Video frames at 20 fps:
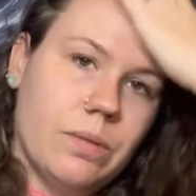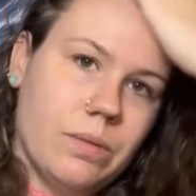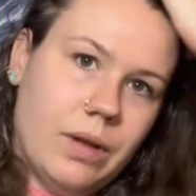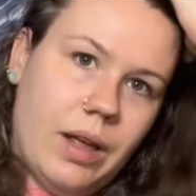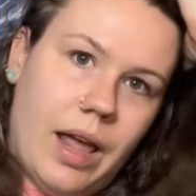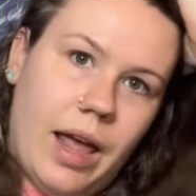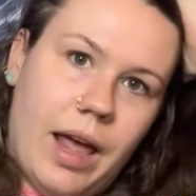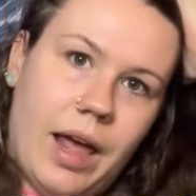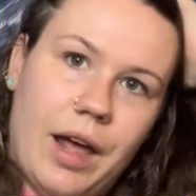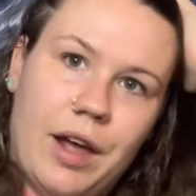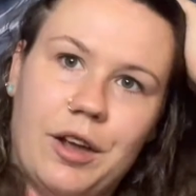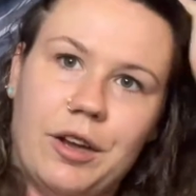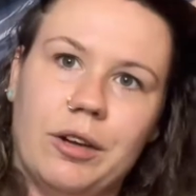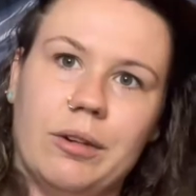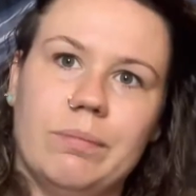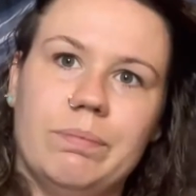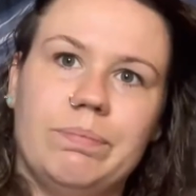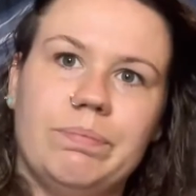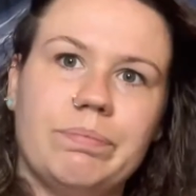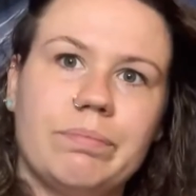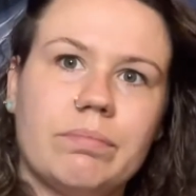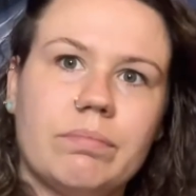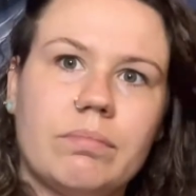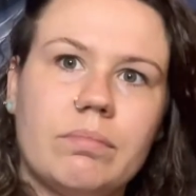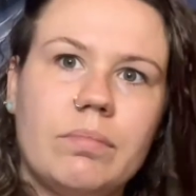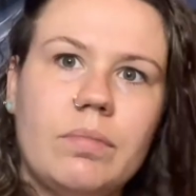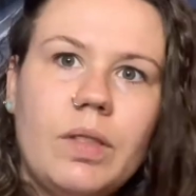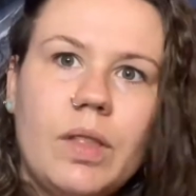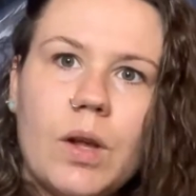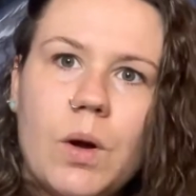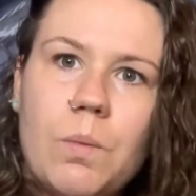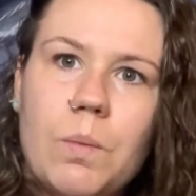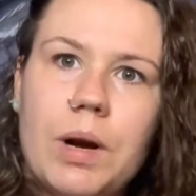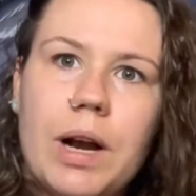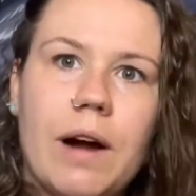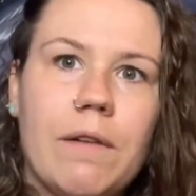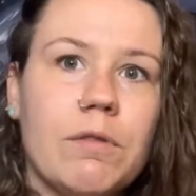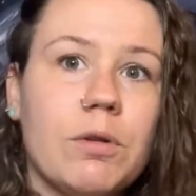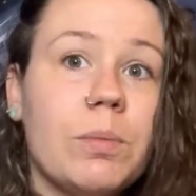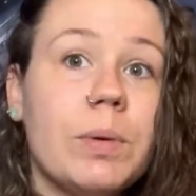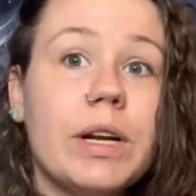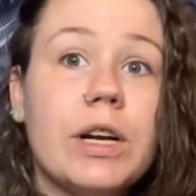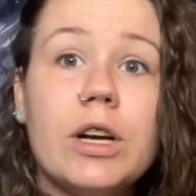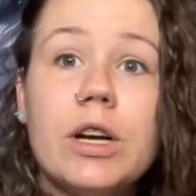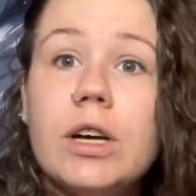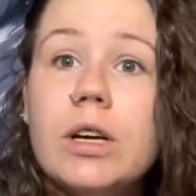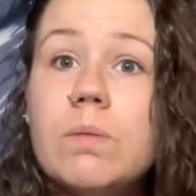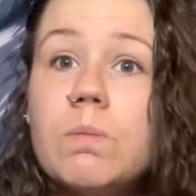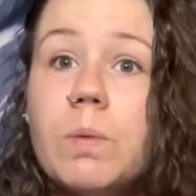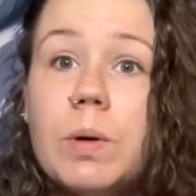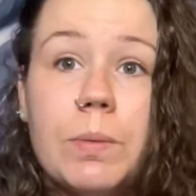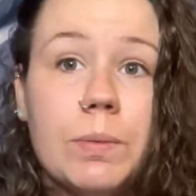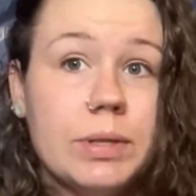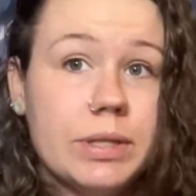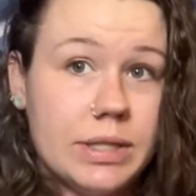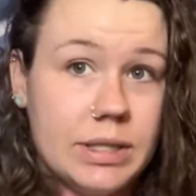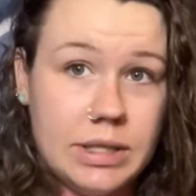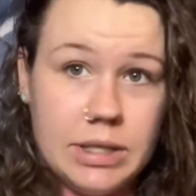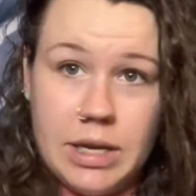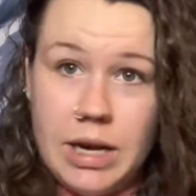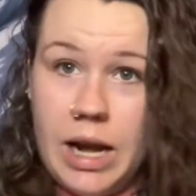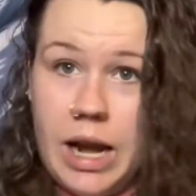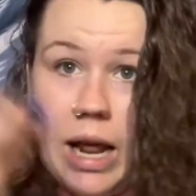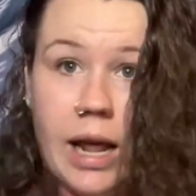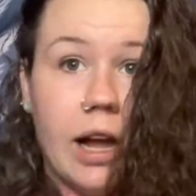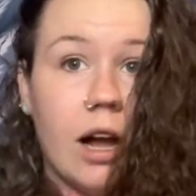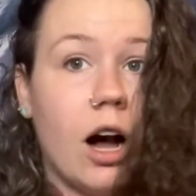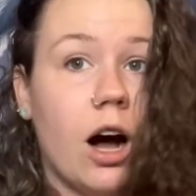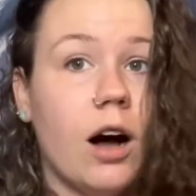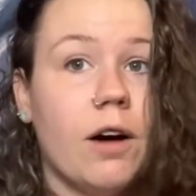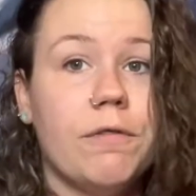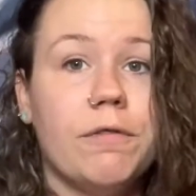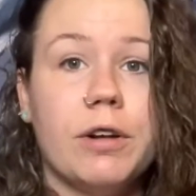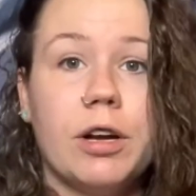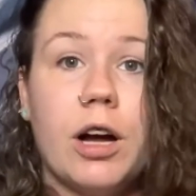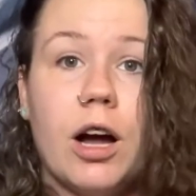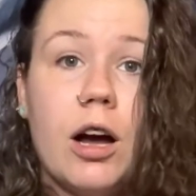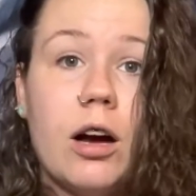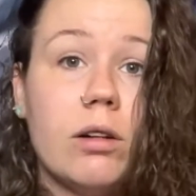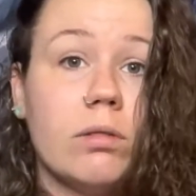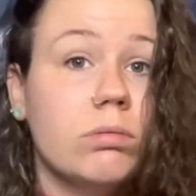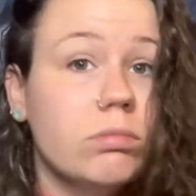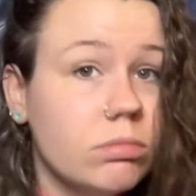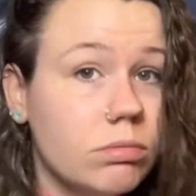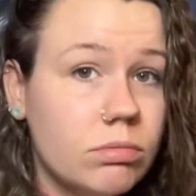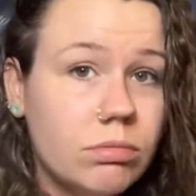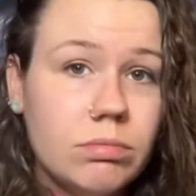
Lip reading: And whenever we could, we would sneak off and go.